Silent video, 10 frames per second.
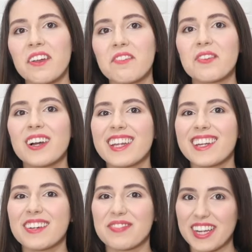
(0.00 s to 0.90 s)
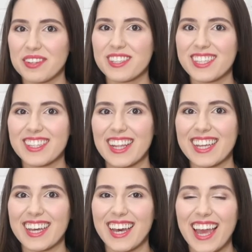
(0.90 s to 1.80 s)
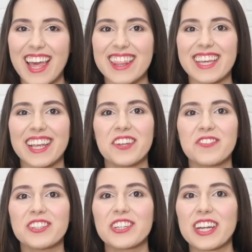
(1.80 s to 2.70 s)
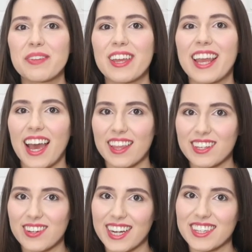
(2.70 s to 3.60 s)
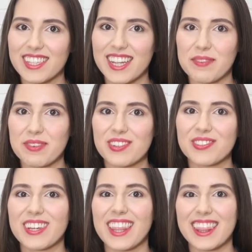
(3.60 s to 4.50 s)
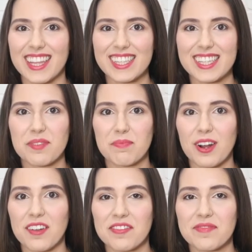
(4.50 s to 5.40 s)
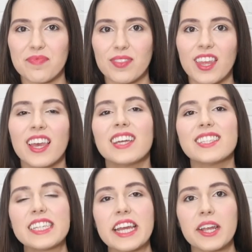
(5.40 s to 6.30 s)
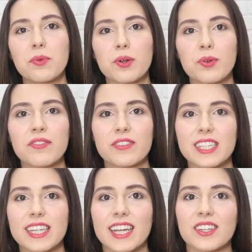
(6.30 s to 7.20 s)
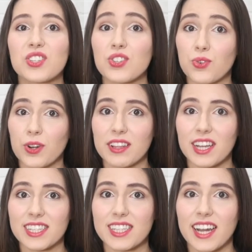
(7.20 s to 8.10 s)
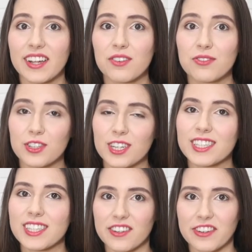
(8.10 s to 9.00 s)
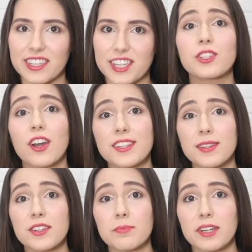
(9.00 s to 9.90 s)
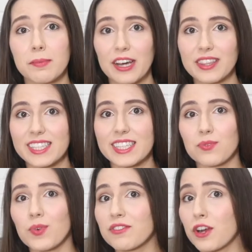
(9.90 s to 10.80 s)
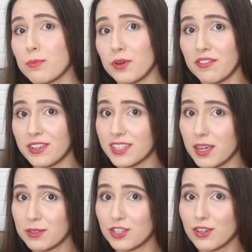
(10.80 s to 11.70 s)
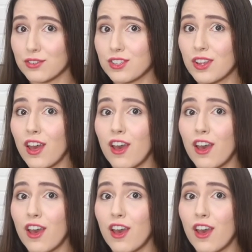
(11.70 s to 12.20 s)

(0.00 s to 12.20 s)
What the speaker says: everyone, my name is Angelica and thank you for joining me at the writer's table with This is Improv. Today we're revisiting storyline style for a series. We talked a little bit about this in one of our previous episodes.